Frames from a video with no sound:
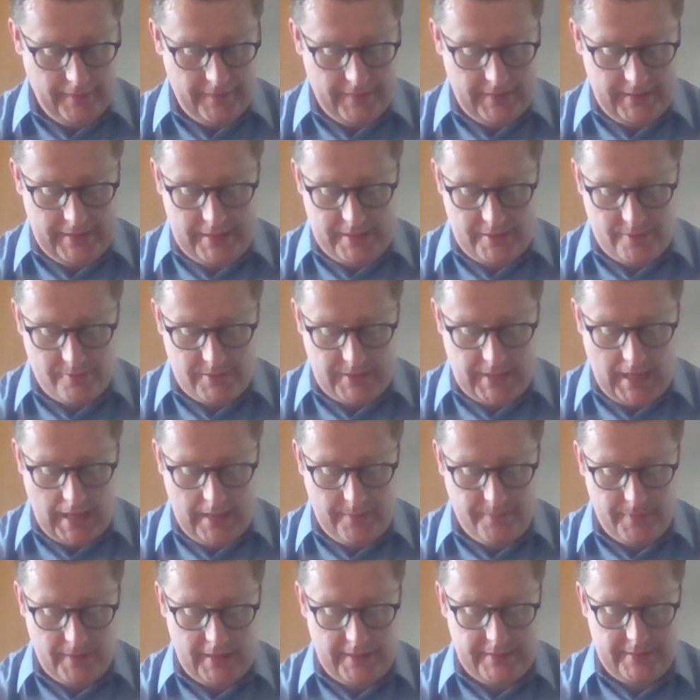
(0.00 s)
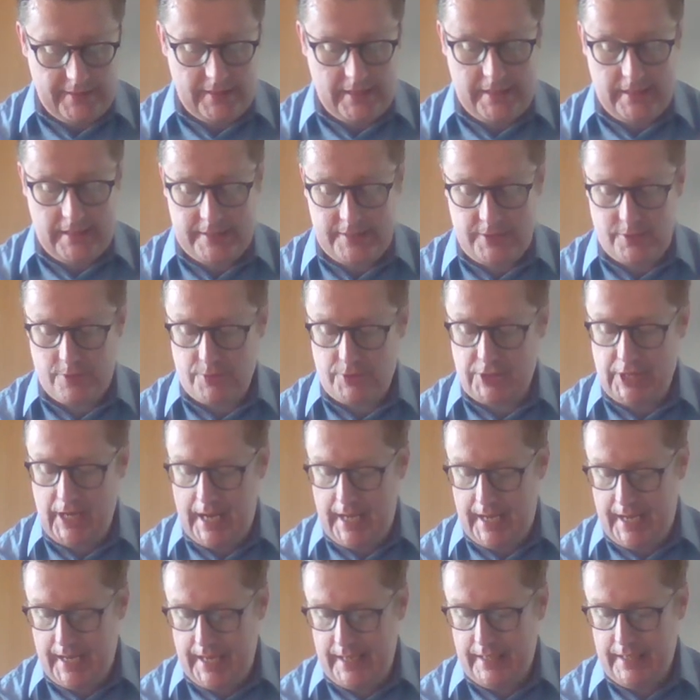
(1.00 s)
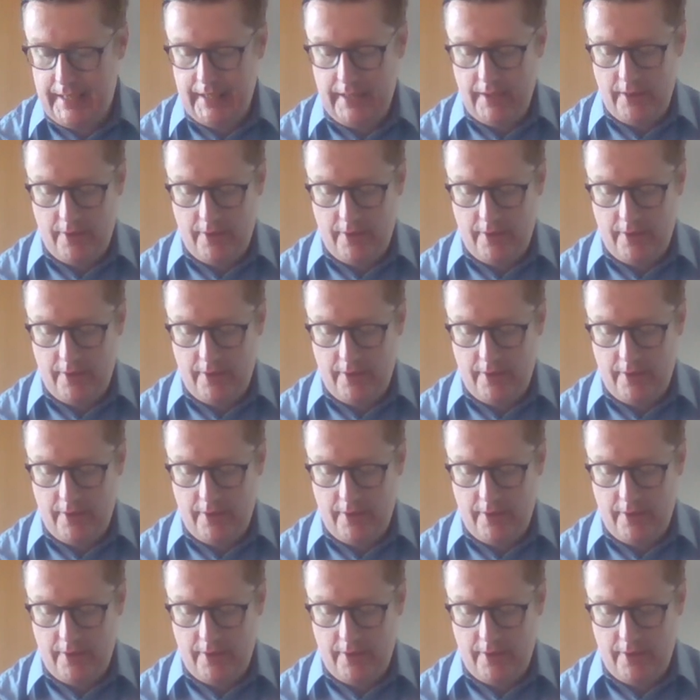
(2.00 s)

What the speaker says: the little table and the little chair